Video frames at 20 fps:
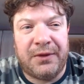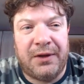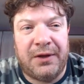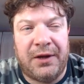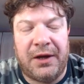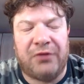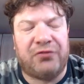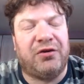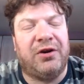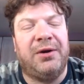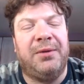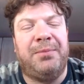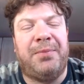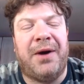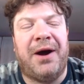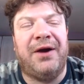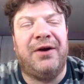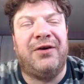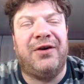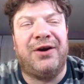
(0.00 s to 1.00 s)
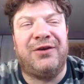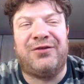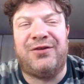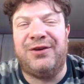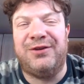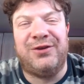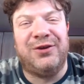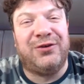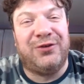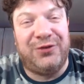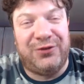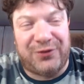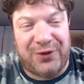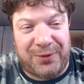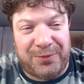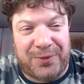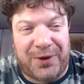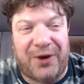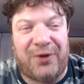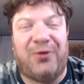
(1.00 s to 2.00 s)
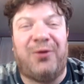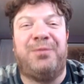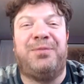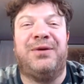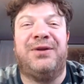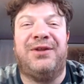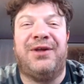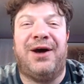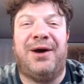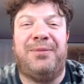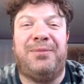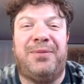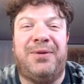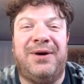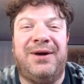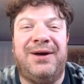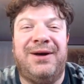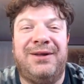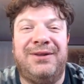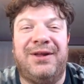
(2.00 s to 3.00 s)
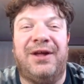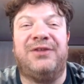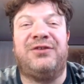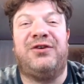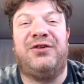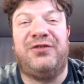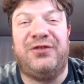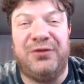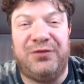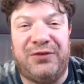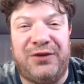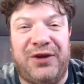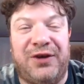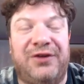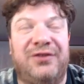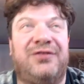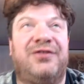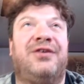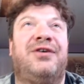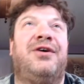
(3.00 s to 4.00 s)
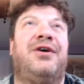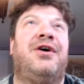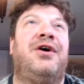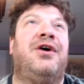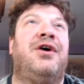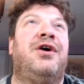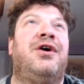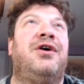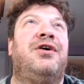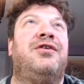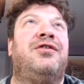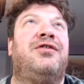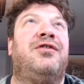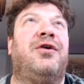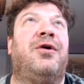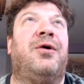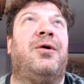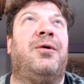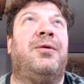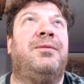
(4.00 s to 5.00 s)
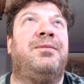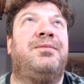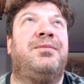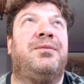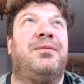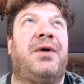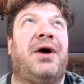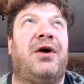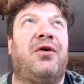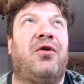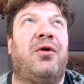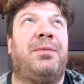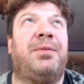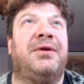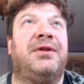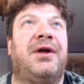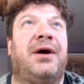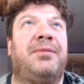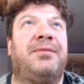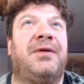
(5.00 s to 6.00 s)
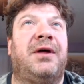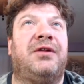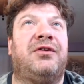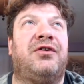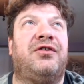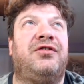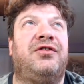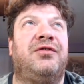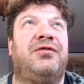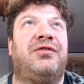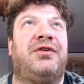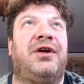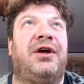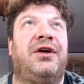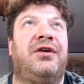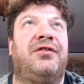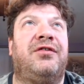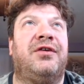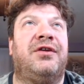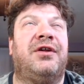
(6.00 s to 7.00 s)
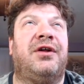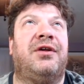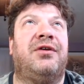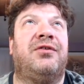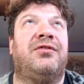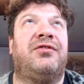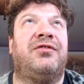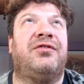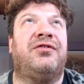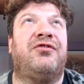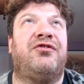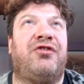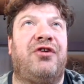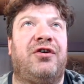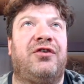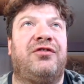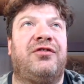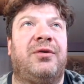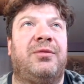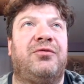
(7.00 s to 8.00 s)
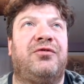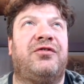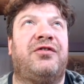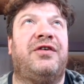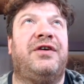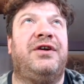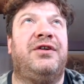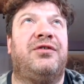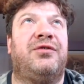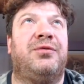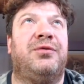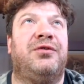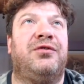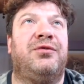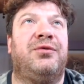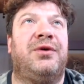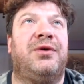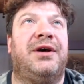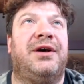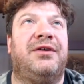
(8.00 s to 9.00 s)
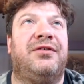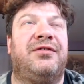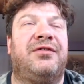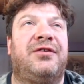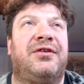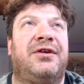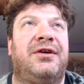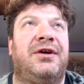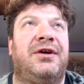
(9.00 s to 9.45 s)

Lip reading: Actually, buyer actually didn't reach out. Buyer opened up not received case. So buyer opened up not received case, and I'll share some screens with you guys